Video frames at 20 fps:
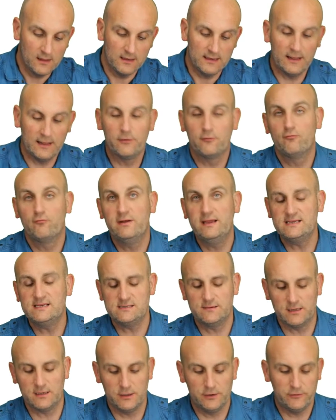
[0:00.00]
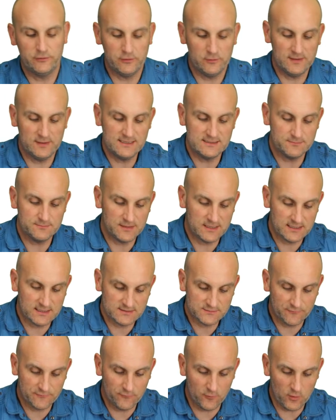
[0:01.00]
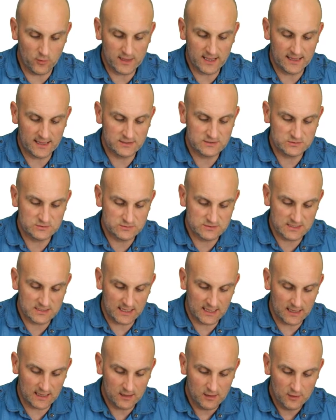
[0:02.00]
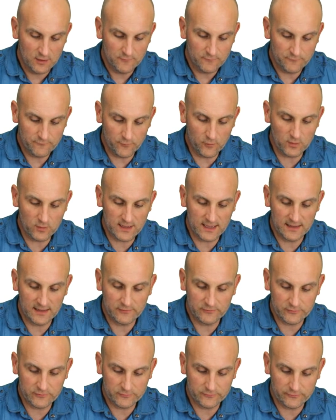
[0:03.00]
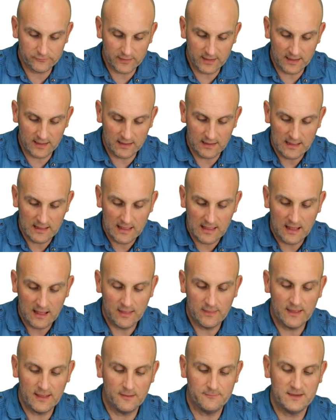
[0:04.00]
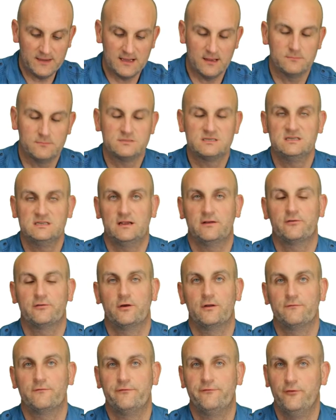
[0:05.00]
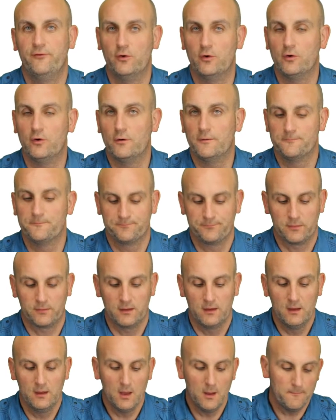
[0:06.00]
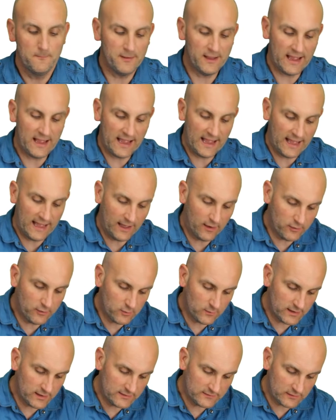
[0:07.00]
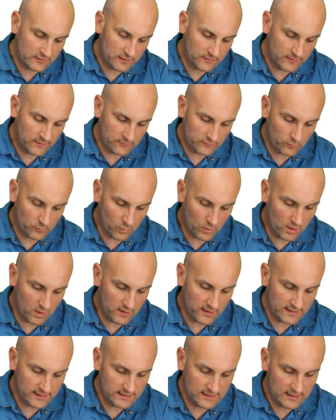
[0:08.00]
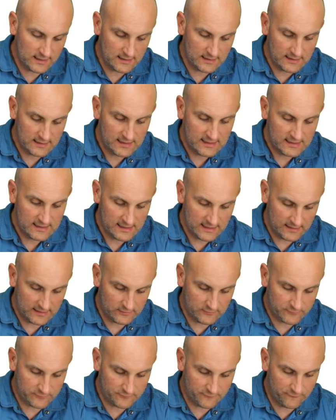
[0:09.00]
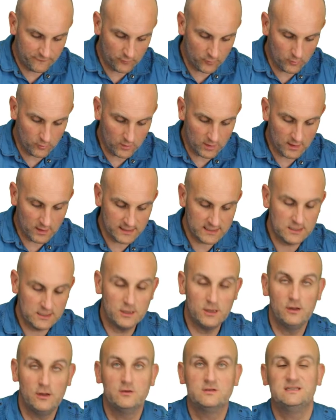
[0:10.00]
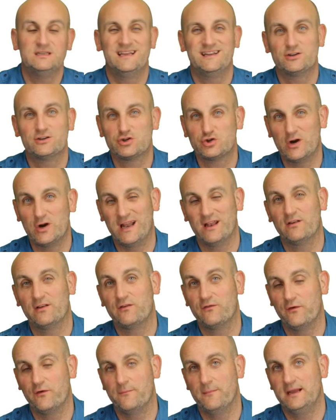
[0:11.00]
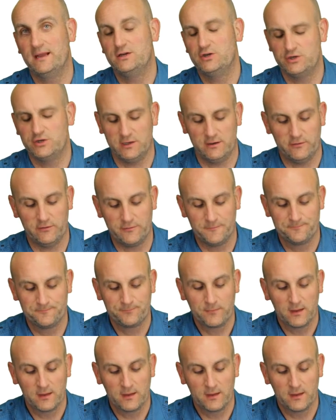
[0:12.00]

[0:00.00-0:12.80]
Now, the reason I'm going to do it, because 4 cancels there, 4 cancels there, and that becomes 6 on 4. But how do I turn this y into 4y using transformations?